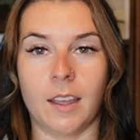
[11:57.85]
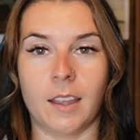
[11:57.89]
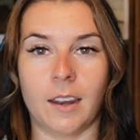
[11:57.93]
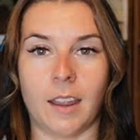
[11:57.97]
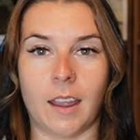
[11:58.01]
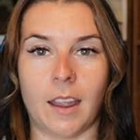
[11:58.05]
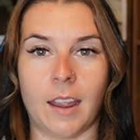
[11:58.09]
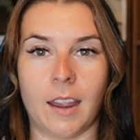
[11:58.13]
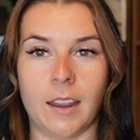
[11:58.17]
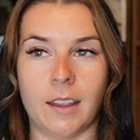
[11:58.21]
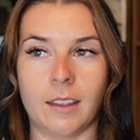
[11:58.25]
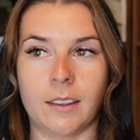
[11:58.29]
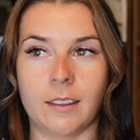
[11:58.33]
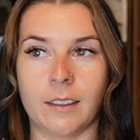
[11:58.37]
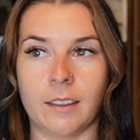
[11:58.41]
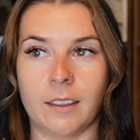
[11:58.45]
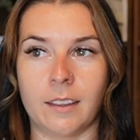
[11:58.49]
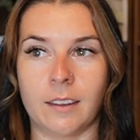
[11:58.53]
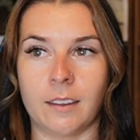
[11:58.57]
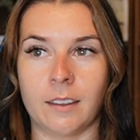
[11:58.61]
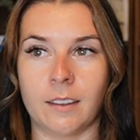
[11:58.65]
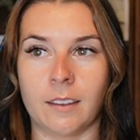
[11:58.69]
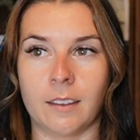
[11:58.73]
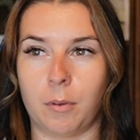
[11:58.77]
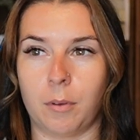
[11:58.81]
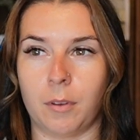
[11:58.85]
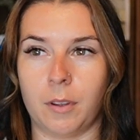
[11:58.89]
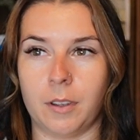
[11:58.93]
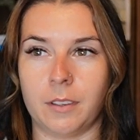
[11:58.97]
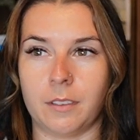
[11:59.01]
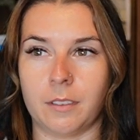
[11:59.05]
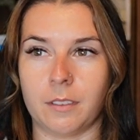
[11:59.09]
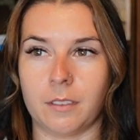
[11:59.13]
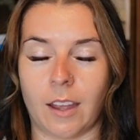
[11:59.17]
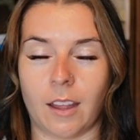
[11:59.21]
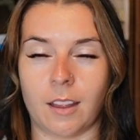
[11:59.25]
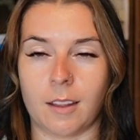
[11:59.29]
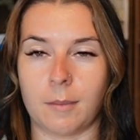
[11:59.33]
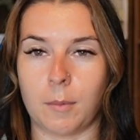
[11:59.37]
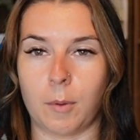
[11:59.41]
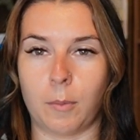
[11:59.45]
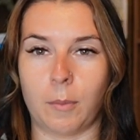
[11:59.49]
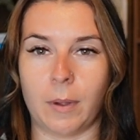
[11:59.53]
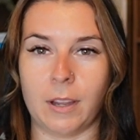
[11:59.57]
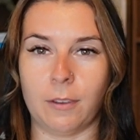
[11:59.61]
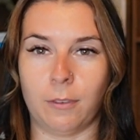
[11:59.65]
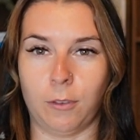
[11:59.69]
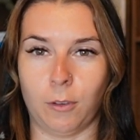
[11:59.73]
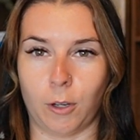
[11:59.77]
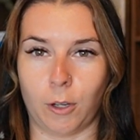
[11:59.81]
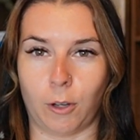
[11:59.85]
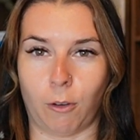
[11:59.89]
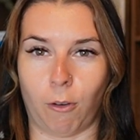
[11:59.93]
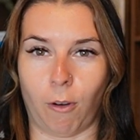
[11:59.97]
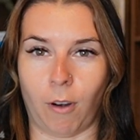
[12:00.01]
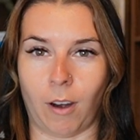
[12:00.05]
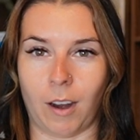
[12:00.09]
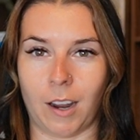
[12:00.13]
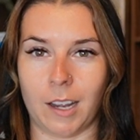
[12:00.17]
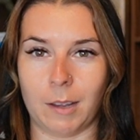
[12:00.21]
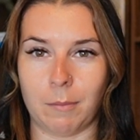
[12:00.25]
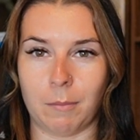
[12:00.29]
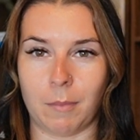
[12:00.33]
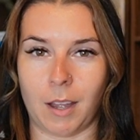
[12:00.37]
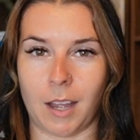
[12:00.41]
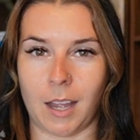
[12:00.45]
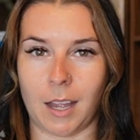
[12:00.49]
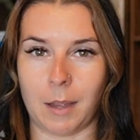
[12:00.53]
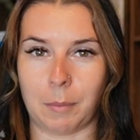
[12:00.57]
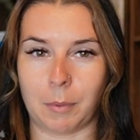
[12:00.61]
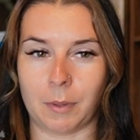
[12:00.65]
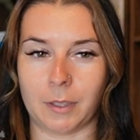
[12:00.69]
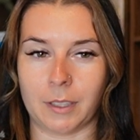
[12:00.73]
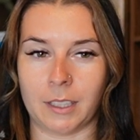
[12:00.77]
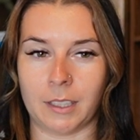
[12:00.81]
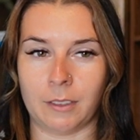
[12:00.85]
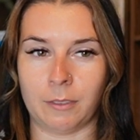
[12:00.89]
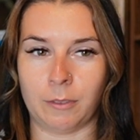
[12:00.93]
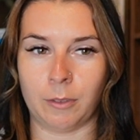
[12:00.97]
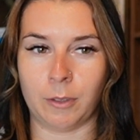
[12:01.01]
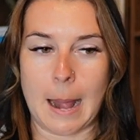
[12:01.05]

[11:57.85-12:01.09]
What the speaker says: And Halen put Callum away for a crime, I believe.